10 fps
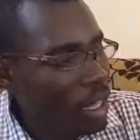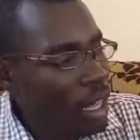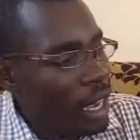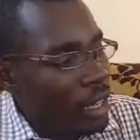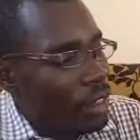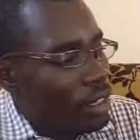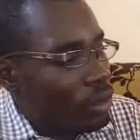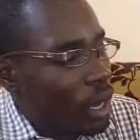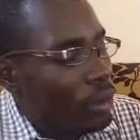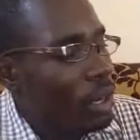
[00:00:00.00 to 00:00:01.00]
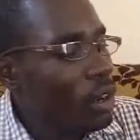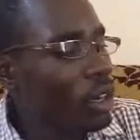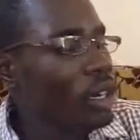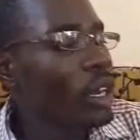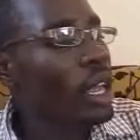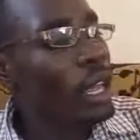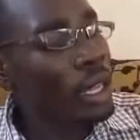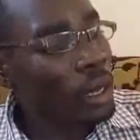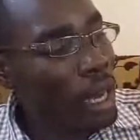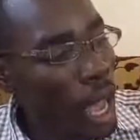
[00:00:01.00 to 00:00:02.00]
and this one we call
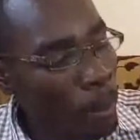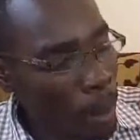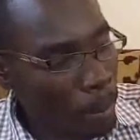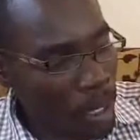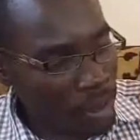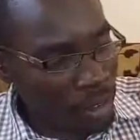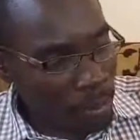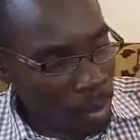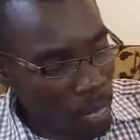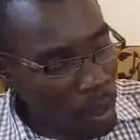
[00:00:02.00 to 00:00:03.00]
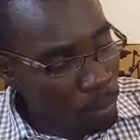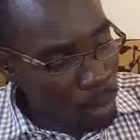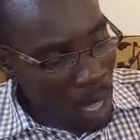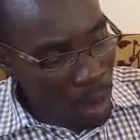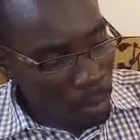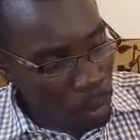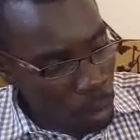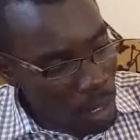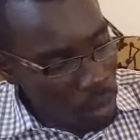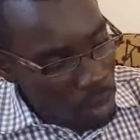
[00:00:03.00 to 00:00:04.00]
upper pits. Now,
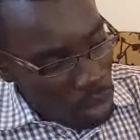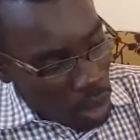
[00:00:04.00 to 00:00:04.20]
when we talk